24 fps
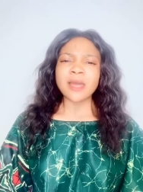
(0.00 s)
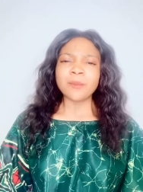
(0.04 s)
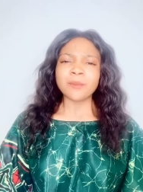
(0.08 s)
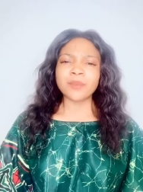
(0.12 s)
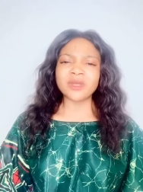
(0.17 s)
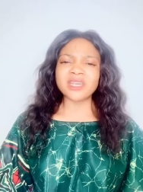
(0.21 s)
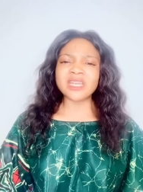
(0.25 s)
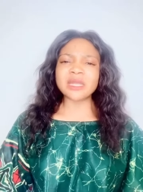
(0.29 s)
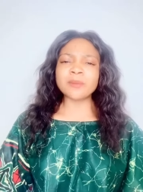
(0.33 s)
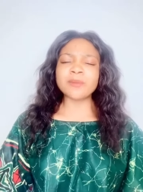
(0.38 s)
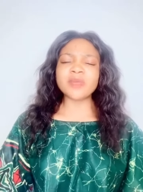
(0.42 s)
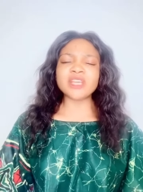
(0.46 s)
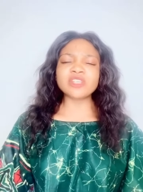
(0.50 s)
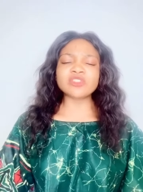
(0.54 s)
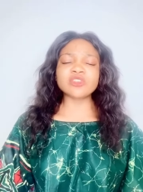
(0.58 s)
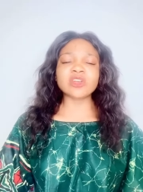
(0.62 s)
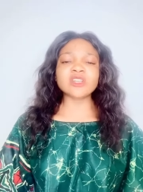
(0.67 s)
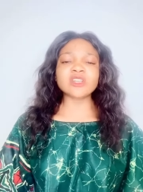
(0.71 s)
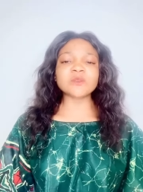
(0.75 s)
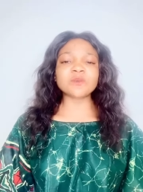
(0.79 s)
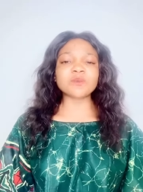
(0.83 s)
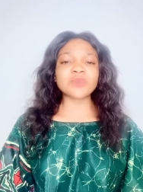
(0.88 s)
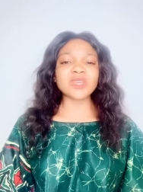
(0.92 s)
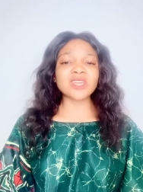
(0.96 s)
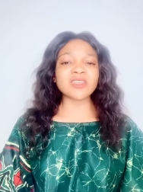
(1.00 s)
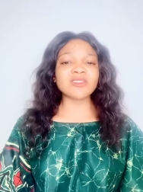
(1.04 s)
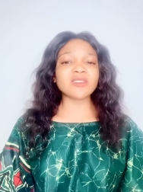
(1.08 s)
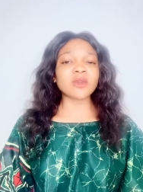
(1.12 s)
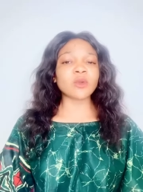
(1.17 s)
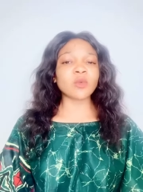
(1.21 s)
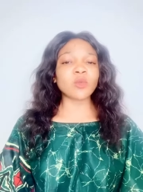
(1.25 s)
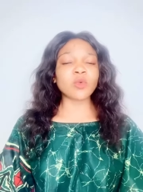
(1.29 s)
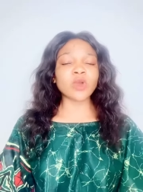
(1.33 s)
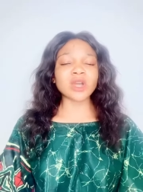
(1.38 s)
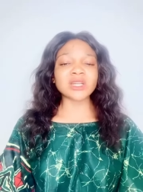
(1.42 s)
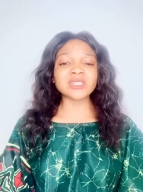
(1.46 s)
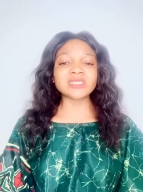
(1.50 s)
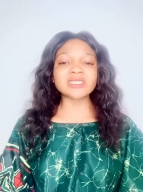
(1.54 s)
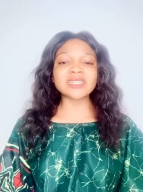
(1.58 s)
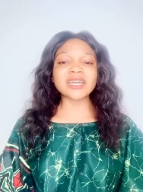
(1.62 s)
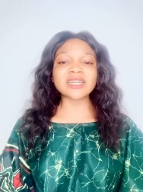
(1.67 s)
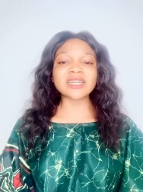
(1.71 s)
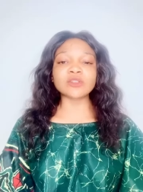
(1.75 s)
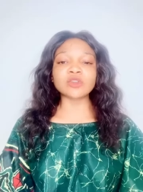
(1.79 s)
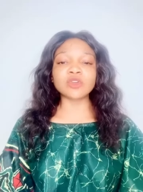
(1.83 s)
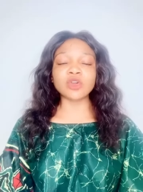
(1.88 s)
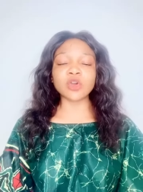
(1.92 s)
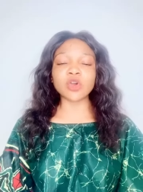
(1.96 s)
but they may just be the one
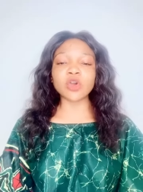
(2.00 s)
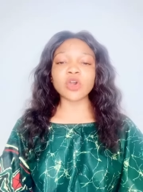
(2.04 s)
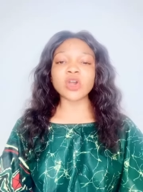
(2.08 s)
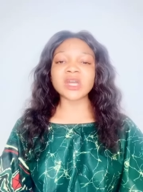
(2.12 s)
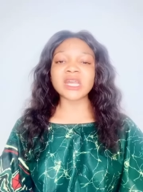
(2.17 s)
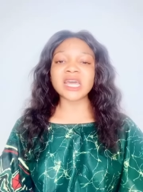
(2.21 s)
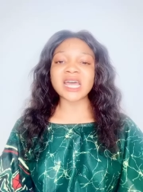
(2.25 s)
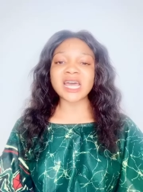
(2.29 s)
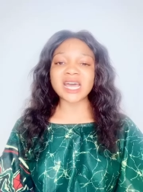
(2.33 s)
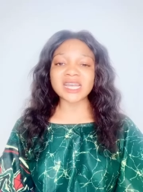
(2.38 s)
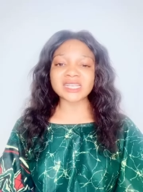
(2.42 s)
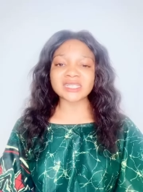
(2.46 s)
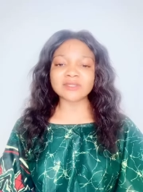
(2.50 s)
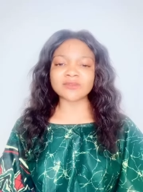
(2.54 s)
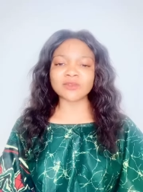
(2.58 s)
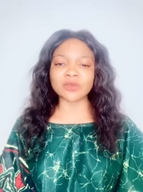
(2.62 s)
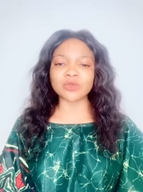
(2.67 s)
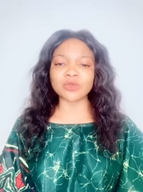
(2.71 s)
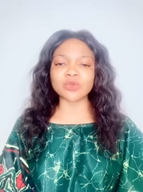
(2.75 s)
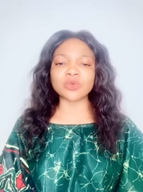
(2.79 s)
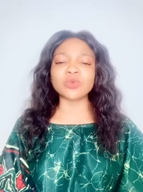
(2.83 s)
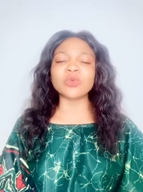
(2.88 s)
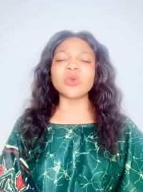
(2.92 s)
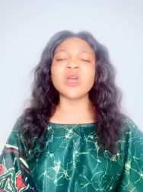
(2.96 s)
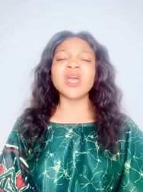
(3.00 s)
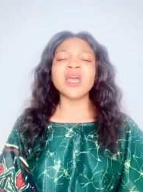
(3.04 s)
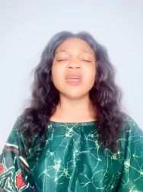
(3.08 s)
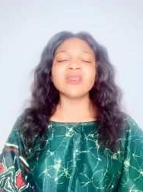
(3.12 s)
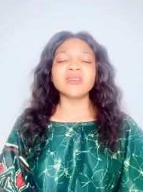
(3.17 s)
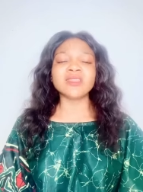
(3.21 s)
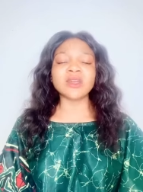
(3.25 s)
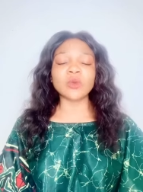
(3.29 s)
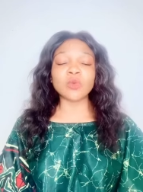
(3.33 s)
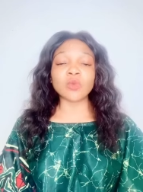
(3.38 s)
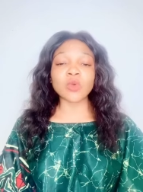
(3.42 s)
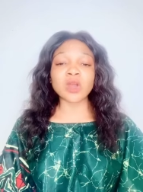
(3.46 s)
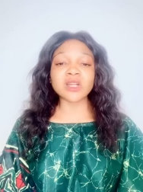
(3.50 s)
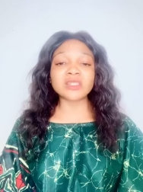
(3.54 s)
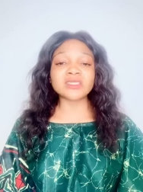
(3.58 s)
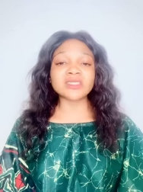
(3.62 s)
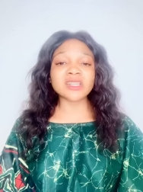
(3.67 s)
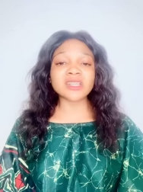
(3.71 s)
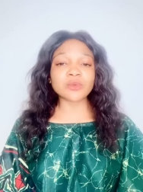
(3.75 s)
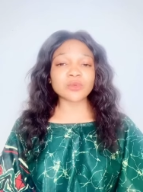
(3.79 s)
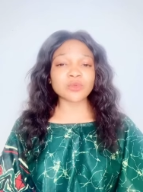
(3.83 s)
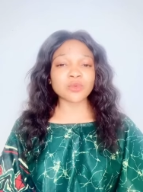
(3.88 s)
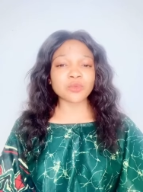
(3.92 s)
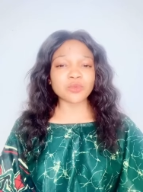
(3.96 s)
that God has for you, the one
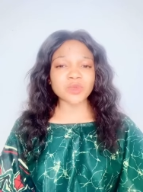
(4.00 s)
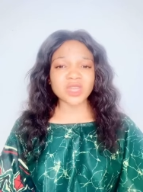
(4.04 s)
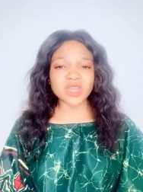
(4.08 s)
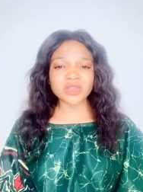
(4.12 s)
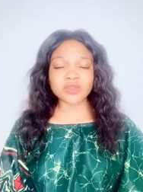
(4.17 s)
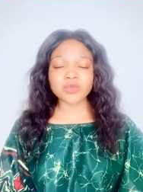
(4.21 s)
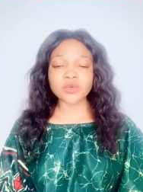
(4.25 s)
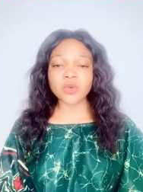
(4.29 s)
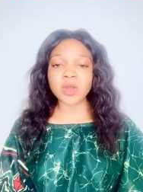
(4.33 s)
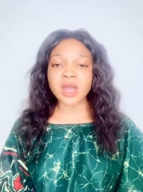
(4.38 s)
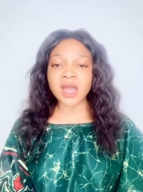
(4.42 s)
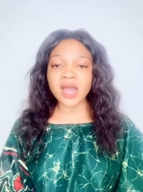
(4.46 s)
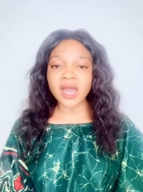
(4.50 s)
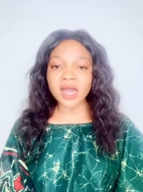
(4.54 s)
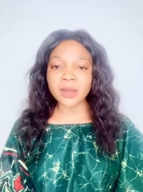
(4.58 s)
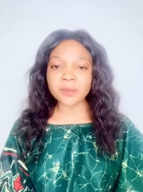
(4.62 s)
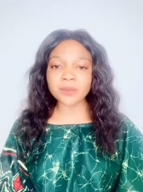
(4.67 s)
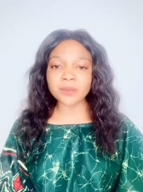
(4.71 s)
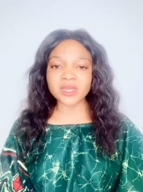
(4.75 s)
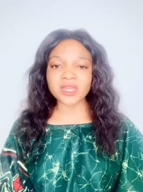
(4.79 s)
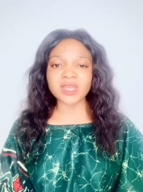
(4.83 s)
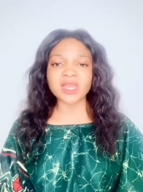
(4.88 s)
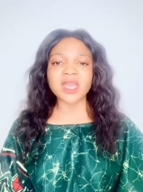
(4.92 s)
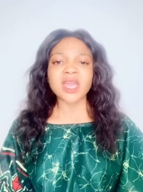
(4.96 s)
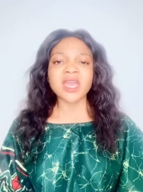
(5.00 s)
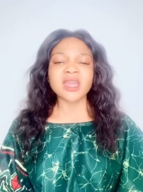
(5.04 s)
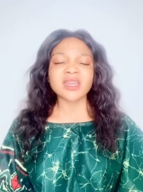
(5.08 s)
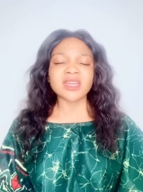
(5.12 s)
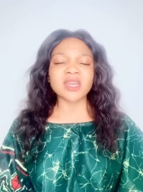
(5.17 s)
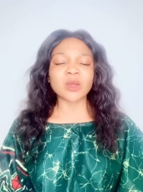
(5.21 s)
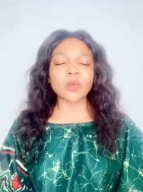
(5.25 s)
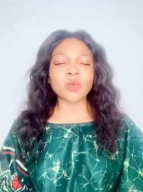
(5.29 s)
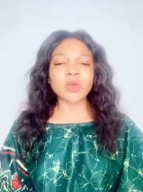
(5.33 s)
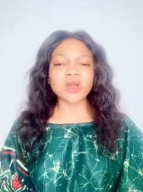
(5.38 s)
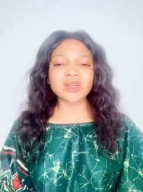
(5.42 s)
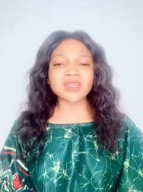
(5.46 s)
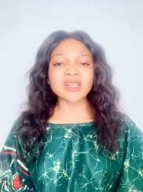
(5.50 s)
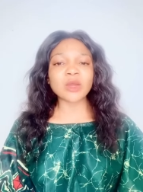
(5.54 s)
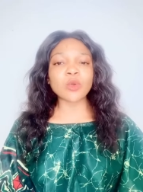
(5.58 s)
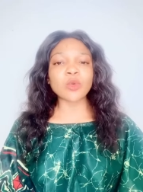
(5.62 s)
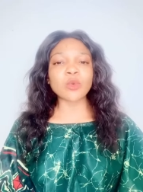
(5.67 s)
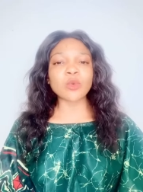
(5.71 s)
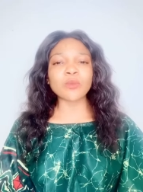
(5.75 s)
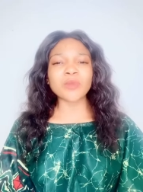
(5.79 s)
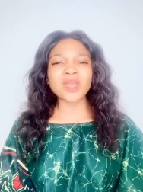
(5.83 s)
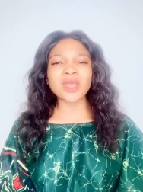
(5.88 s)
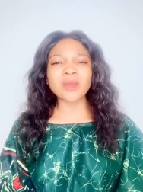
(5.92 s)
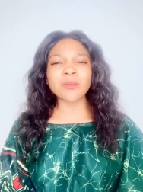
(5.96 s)
that will make you happy, the one that
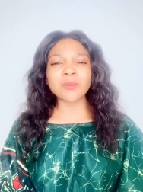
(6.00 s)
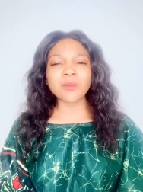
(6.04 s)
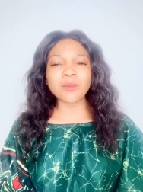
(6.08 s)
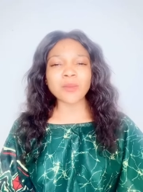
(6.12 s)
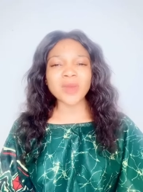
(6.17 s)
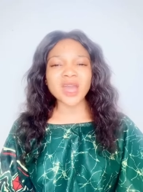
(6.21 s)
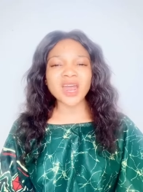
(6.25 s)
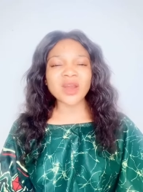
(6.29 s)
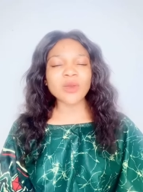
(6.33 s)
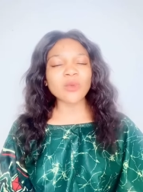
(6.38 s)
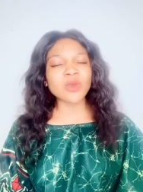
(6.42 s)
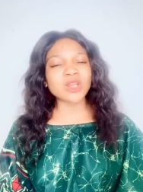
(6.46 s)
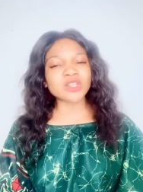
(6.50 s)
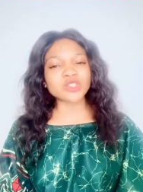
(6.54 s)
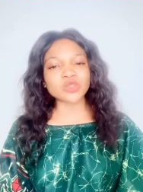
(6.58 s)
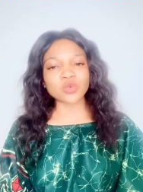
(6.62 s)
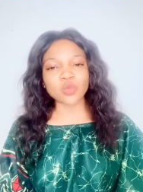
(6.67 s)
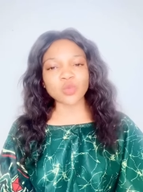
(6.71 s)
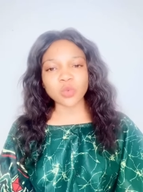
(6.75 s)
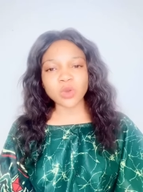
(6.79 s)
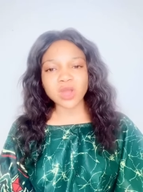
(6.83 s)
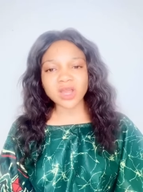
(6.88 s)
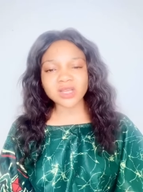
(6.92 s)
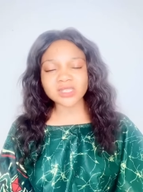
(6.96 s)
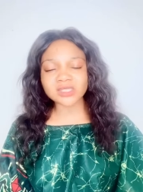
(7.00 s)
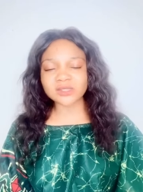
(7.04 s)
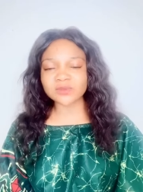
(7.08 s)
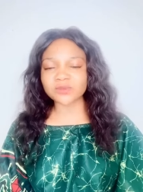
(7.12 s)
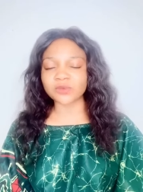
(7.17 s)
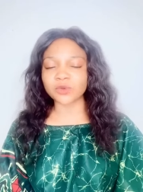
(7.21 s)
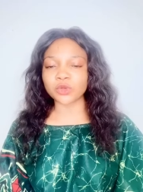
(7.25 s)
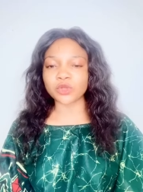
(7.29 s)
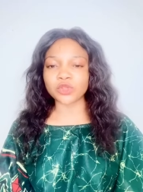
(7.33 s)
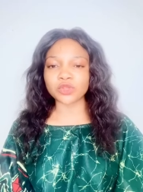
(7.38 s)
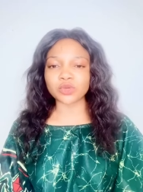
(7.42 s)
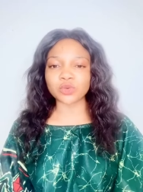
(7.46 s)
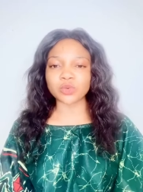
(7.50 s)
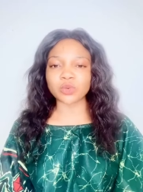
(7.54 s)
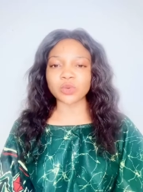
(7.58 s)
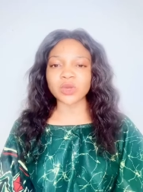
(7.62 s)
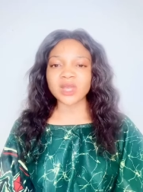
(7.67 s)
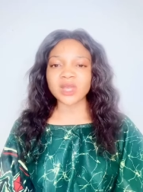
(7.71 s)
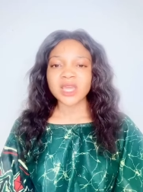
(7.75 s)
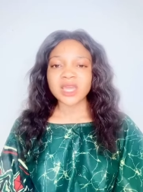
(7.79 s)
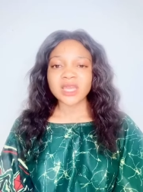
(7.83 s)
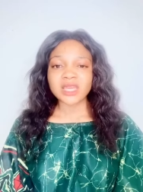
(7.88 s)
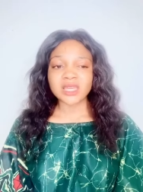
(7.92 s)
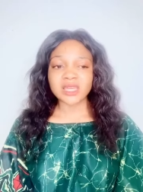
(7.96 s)
will make marriage works for you.
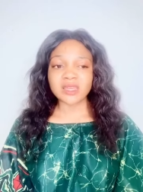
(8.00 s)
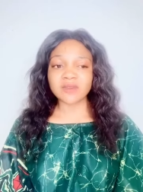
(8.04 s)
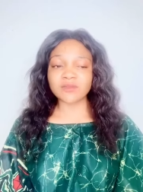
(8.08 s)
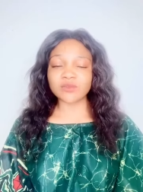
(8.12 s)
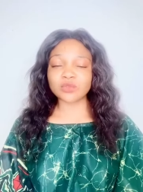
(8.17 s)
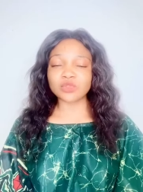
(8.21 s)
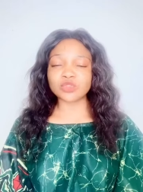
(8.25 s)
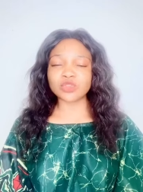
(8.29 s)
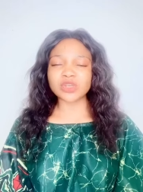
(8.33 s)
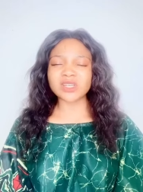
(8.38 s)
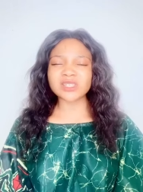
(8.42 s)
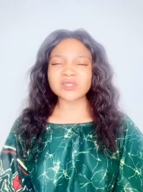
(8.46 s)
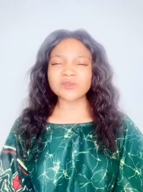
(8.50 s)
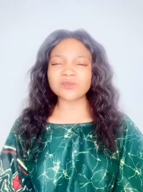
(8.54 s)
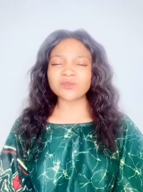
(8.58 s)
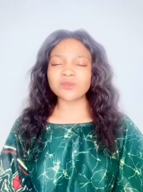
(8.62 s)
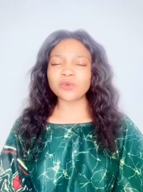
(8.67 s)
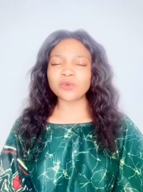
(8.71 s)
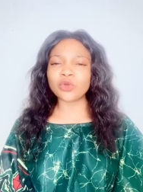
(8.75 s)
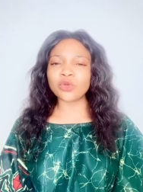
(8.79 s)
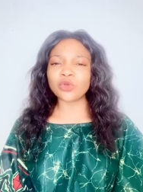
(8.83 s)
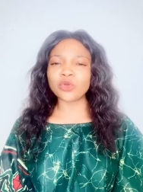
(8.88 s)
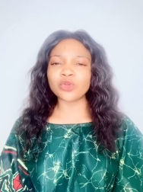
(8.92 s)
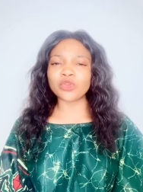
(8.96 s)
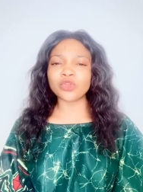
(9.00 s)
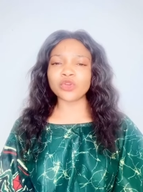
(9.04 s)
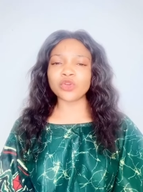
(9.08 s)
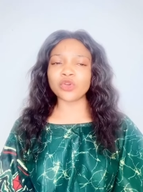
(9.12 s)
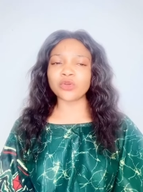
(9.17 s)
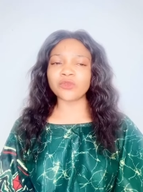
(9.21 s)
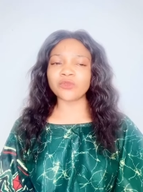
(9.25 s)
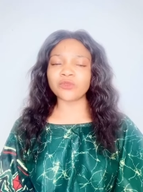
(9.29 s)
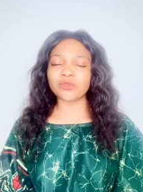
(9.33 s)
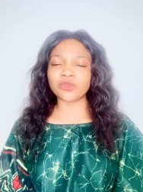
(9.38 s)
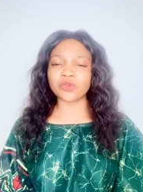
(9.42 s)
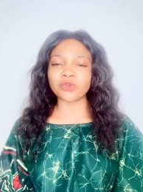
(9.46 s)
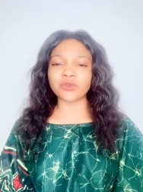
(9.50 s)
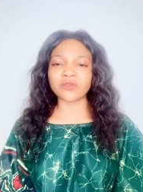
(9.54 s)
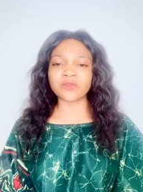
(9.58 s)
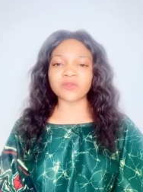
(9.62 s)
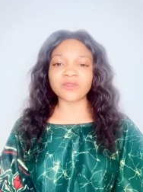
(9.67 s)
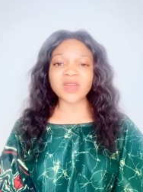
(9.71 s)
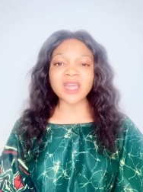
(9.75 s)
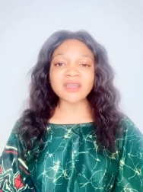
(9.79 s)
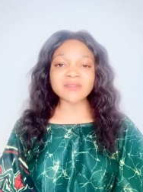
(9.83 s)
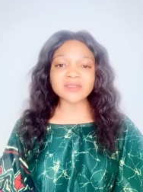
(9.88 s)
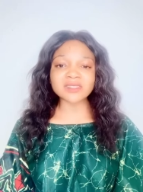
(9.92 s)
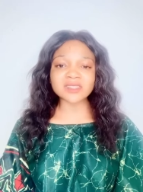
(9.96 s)
If you just follow your your
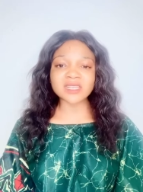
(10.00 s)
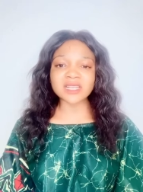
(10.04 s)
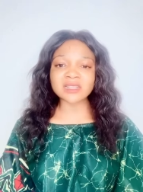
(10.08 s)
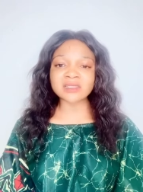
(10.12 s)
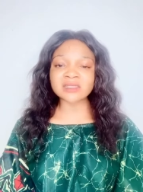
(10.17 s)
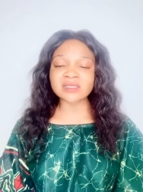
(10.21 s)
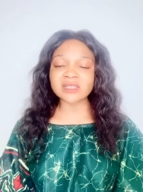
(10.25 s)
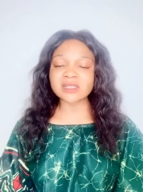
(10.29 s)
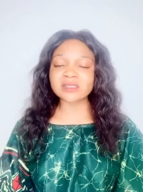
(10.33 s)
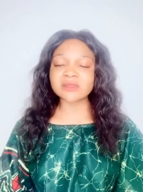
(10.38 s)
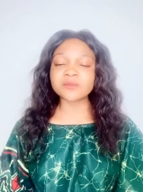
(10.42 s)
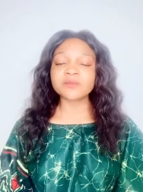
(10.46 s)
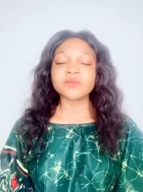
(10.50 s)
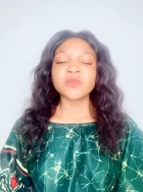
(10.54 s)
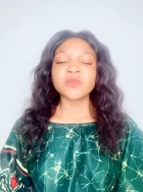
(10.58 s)
five senses,